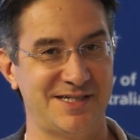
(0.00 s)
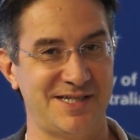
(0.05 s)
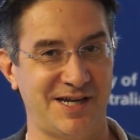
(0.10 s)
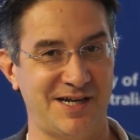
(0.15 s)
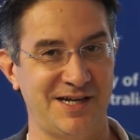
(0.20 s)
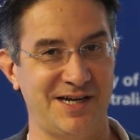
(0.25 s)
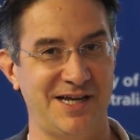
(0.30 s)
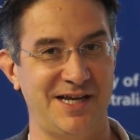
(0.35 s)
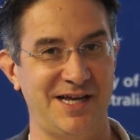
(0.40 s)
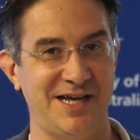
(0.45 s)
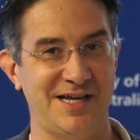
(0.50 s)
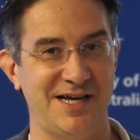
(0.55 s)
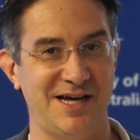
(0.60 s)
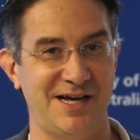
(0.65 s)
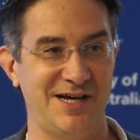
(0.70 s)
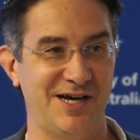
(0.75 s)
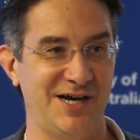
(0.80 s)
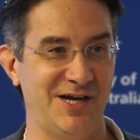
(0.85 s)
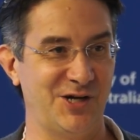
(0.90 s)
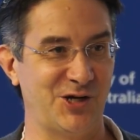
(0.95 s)
suddenly
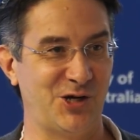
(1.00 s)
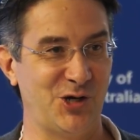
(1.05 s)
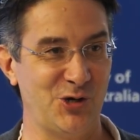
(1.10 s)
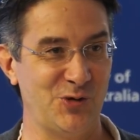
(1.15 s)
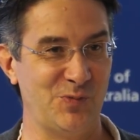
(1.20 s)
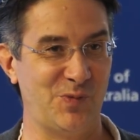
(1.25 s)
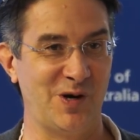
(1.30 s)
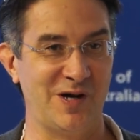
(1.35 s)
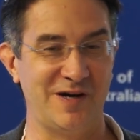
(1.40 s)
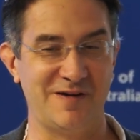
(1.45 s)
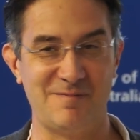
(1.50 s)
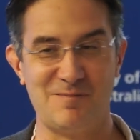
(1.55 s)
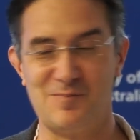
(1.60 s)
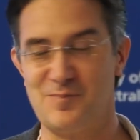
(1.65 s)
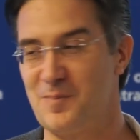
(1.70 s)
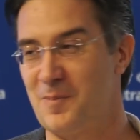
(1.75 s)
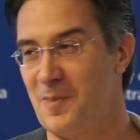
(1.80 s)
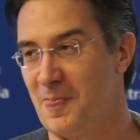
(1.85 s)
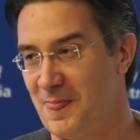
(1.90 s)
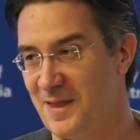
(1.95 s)
an Akubra
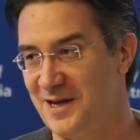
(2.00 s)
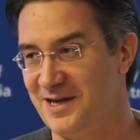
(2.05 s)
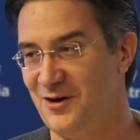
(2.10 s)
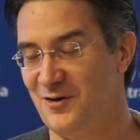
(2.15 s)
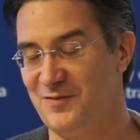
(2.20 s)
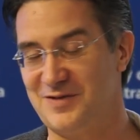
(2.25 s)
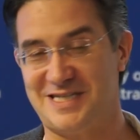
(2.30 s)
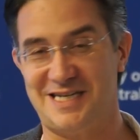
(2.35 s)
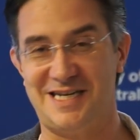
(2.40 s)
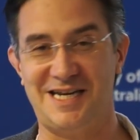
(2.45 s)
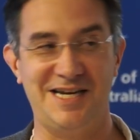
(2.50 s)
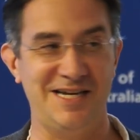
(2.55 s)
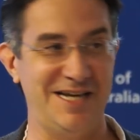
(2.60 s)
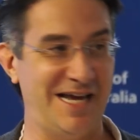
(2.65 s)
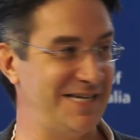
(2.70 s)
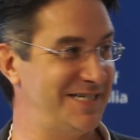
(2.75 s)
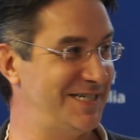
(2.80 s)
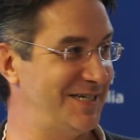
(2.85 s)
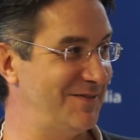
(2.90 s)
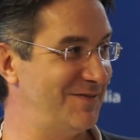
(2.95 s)
obviously
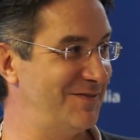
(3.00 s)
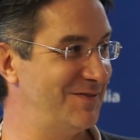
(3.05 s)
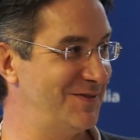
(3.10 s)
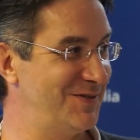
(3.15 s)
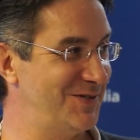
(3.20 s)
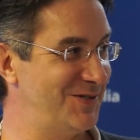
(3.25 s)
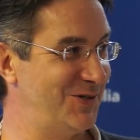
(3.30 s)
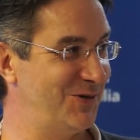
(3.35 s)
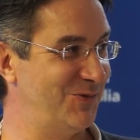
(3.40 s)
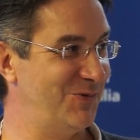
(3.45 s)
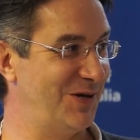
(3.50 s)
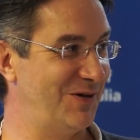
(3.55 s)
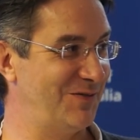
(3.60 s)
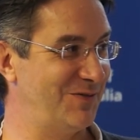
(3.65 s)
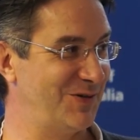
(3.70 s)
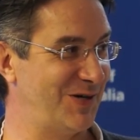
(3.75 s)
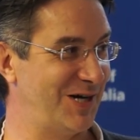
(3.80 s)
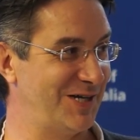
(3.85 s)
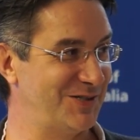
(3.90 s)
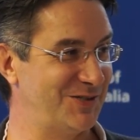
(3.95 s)
native to your
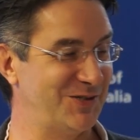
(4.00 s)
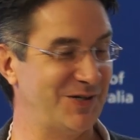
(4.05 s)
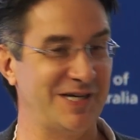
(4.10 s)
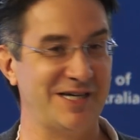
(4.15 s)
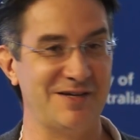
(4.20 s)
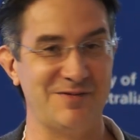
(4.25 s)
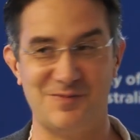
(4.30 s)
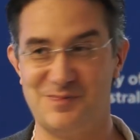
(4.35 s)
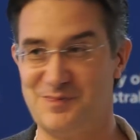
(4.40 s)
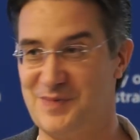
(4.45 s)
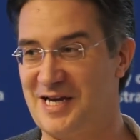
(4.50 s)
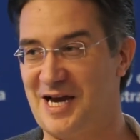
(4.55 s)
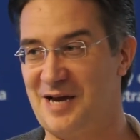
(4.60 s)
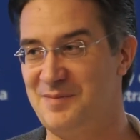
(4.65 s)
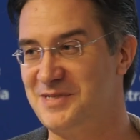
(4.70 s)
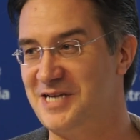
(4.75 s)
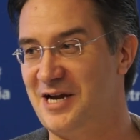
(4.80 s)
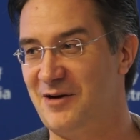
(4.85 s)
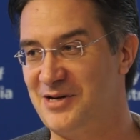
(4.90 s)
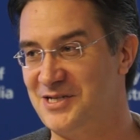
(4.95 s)
wonderful country,
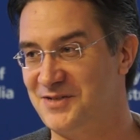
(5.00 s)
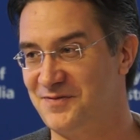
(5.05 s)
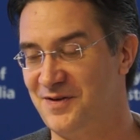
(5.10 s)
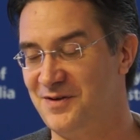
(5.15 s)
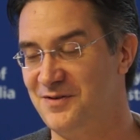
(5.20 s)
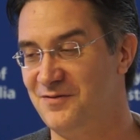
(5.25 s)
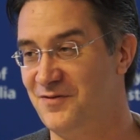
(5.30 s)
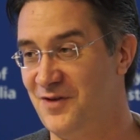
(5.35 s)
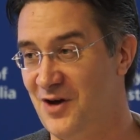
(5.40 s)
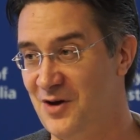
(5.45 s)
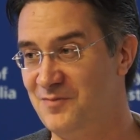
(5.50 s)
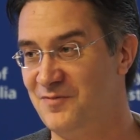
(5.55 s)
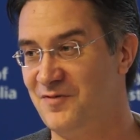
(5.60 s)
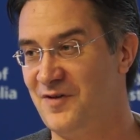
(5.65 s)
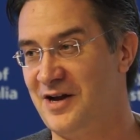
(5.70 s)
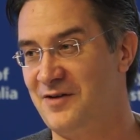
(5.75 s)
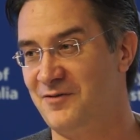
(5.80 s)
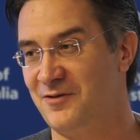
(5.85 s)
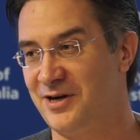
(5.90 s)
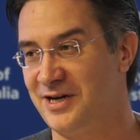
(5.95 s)
became Terry's firm
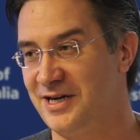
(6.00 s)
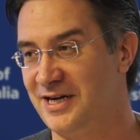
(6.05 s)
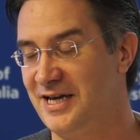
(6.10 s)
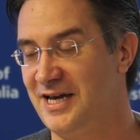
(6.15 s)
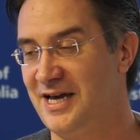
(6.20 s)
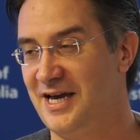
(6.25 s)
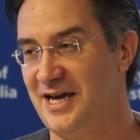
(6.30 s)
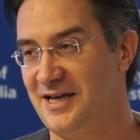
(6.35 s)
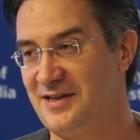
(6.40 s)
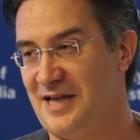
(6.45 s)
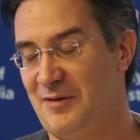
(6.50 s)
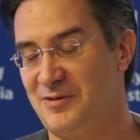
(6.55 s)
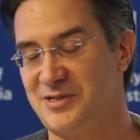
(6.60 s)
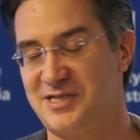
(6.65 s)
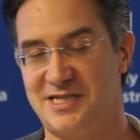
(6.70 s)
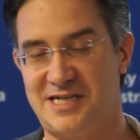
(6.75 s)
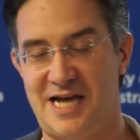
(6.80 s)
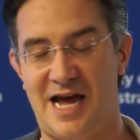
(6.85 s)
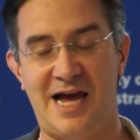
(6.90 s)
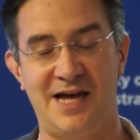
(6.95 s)
favourite. And that was
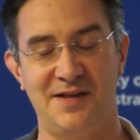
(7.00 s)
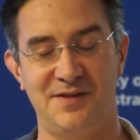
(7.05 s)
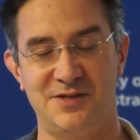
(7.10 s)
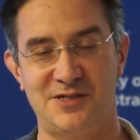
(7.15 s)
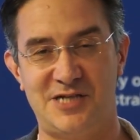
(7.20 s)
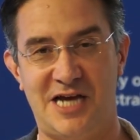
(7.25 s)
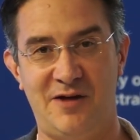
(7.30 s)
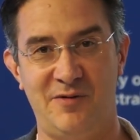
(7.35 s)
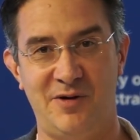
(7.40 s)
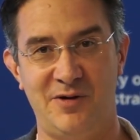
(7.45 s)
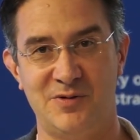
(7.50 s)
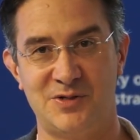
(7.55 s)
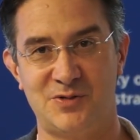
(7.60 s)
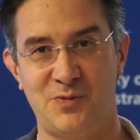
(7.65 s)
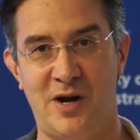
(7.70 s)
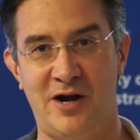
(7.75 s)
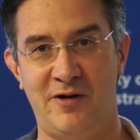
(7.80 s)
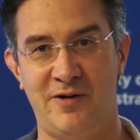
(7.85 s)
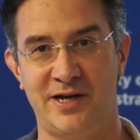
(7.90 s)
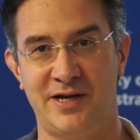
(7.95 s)
the hat that Terry was
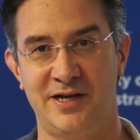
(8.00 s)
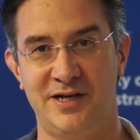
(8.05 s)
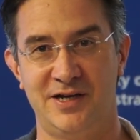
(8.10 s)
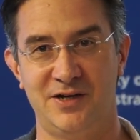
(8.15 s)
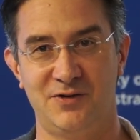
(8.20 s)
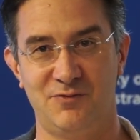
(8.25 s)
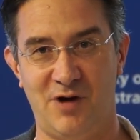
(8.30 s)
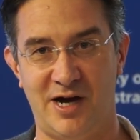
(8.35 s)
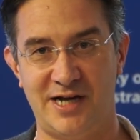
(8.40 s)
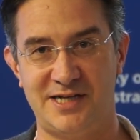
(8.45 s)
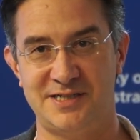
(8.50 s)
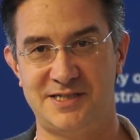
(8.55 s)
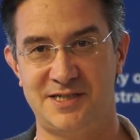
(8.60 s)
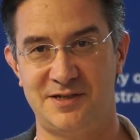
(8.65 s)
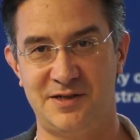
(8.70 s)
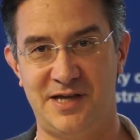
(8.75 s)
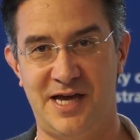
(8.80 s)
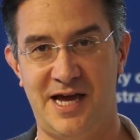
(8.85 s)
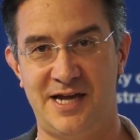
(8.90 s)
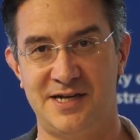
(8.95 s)
wearing right
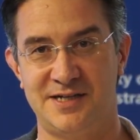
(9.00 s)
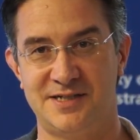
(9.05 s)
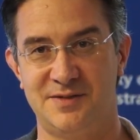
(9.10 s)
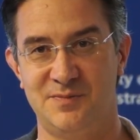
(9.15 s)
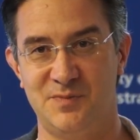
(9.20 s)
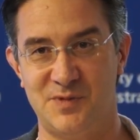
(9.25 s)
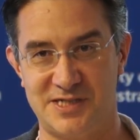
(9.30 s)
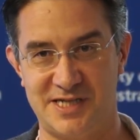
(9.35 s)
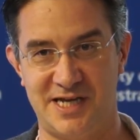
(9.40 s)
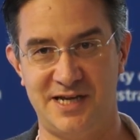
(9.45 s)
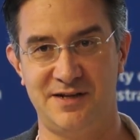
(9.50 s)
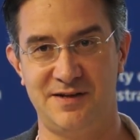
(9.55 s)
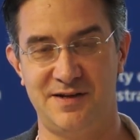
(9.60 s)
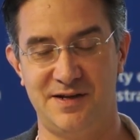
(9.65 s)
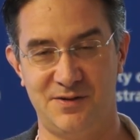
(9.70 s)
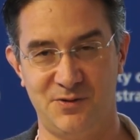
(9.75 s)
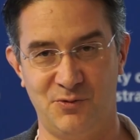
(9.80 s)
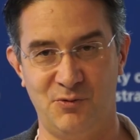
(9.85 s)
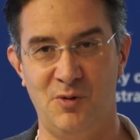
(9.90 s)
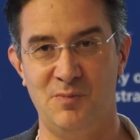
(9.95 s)
until the end and was
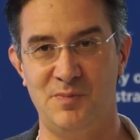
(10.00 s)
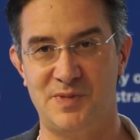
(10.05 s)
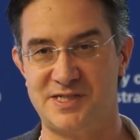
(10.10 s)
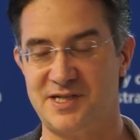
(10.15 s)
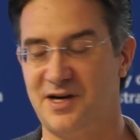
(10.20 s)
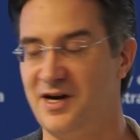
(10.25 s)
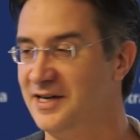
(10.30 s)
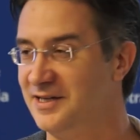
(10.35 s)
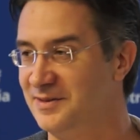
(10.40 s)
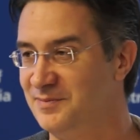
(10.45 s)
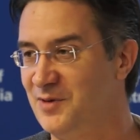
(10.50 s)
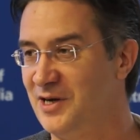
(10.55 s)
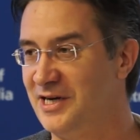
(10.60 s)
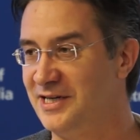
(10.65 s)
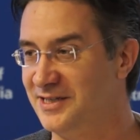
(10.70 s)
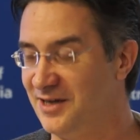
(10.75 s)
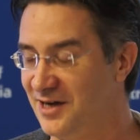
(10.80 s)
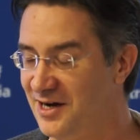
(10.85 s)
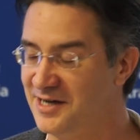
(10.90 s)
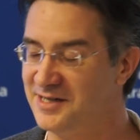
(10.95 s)
in the room beside him when
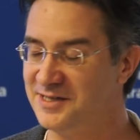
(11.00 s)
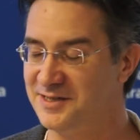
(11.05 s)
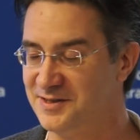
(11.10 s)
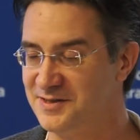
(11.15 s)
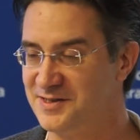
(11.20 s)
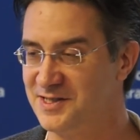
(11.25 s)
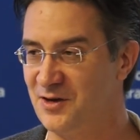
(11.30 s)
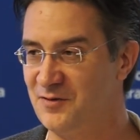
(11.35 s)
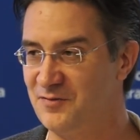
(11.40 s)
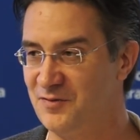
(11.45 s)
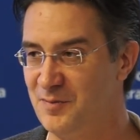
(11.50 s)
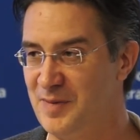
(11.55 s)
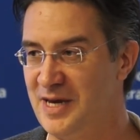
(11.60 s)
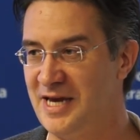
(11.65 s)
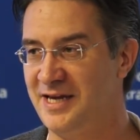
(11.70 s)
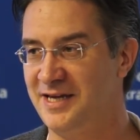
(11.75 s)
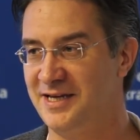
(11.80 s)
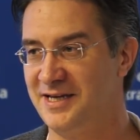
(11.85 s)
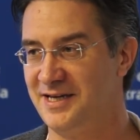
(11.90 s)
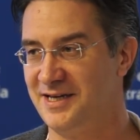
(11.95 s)
he died. And so for
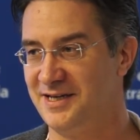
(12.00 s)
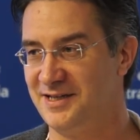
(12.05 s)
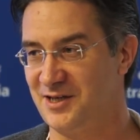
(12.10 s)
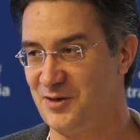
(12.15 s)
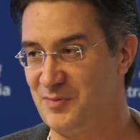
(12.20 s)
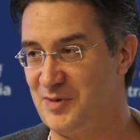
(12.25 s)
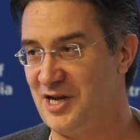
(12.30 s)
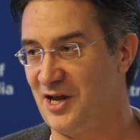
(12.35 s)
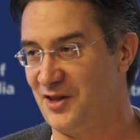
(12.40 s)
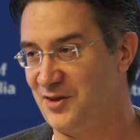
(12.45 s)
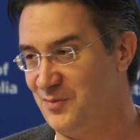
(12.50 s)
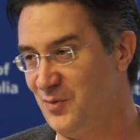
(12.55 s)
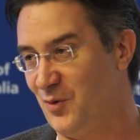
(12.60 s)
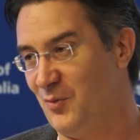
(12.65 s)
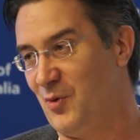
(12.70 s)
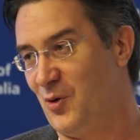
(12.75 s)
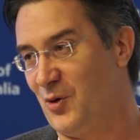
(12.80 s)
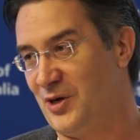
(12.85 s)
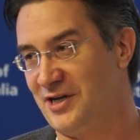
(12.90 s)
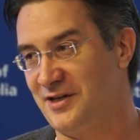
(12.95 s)
me, there can be nothing more
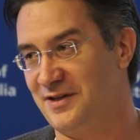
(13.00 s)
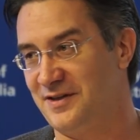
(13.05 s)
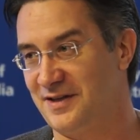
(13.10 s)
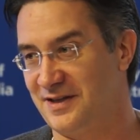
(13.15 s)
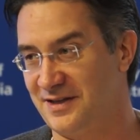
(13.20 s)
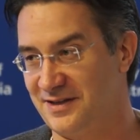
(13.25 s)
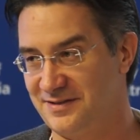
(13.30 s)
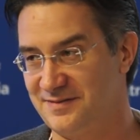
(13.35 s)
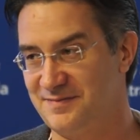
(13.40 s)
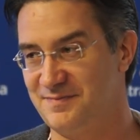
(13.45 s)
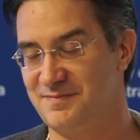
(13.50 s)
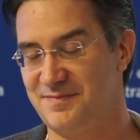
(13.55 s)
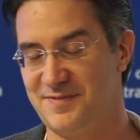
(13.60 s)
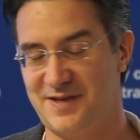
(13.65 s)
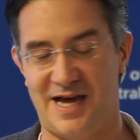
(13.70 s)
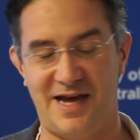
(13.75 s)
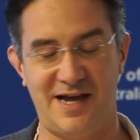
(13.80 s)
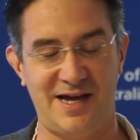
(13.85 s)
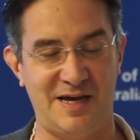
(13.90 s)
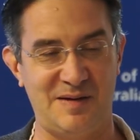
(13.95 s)
poignant than
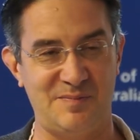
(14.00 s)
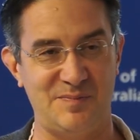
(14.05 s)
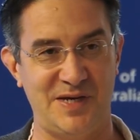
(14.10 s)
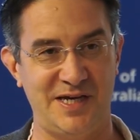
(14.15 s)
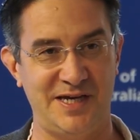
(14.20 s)
that hat